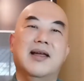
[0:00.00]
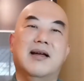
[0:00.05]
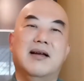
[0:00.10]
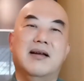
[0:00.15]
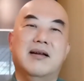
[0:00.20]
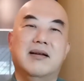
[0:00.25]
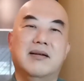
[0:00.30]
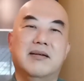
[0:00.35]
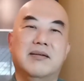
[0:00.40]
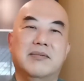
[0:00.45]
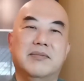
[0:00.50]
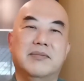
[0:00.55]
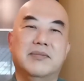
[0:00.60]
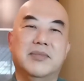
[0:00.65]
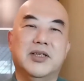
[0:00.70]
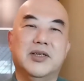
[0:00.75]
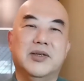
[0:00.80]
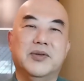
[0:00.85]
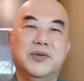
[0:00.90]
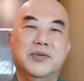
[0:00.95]
Um,
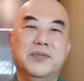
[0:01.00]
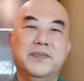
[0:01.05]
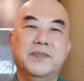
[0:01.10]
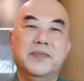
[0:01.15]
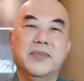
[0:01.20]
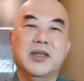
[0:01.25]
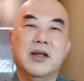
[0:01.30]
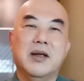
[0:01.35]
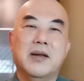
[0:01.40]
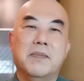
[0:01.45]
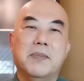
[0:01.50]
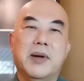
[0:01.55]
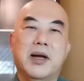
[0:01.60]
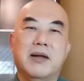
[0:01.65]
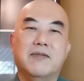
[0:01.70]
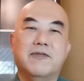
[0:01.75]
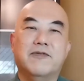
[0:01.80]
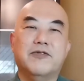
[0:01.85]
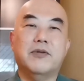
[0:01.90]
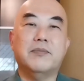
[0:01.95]
you know.
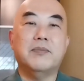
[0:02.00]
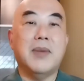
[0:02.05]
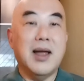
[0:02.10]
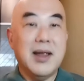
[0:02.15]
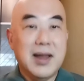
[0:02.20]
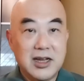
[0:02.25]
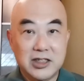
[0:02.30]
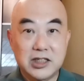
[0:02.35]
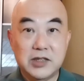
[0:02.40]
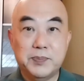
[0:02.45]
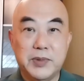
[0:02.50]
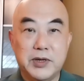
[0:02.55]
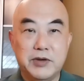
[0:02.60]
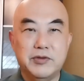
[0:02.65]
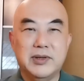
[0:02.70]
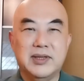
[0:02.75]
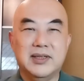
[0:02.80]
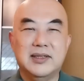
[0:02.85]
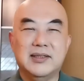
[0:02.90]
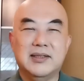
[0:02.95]
But from my
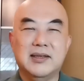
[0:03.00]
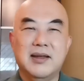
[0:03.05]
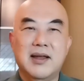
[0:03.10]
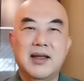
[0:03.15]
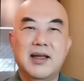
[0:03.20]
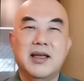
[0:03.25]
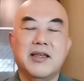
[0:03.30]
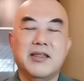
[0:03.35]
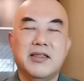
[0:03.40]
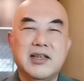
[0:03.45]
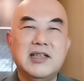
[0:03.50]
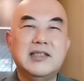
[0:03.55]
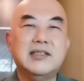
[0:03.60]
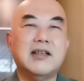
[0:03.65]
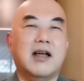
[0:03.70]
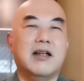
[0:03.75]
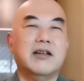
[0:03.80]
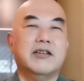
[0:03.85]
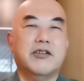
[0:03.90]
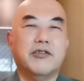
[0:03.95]
experience, these
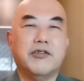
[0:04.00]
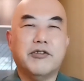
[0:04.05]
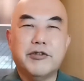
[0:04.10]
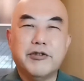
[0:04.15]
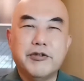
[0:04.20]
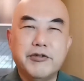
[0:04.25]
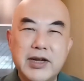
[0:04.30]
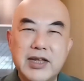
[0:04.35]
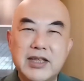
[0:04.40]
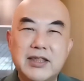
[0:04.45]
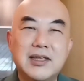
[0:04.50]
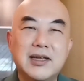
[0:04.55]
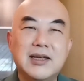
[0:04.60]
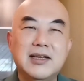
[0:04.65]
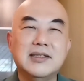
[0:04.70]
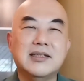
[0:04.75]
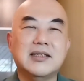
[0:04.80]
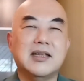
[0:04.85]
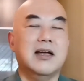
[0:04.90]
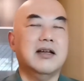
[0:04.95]
are the three
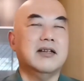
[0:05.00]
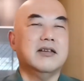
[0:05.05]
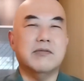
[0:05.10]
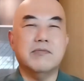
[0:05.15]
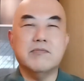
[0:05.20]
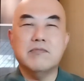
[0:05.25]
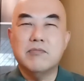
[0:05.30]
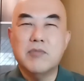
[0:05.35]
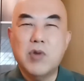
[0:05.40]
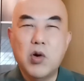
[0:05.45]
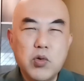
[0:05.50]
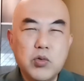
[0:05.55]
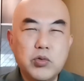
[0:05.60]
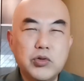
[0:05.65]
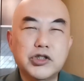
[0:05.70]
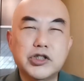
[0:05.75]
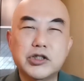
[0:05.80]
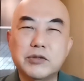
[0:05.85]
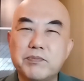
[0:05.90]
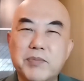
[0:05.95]
things that are the
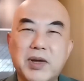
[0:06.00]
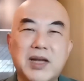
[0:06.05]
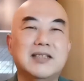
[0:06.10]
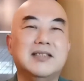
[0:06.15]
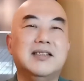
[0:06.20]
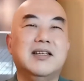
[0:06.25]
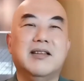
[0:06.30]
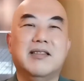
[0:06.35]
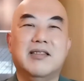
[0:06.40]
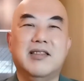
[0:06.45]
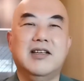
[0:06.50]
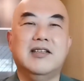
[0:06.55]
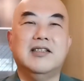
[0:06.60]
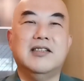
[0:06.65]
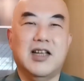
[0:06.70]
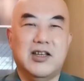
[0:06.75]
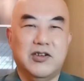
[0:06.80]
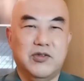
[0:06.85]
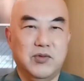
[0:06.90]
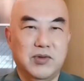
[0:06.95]
most basic things
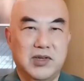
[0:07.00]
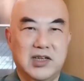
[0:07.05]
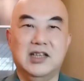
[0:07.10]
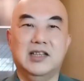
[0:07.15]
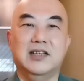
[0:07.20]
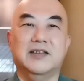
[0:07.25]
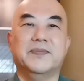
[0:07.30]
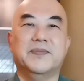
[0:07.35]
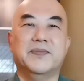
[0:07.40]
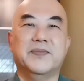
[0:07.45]
that you need.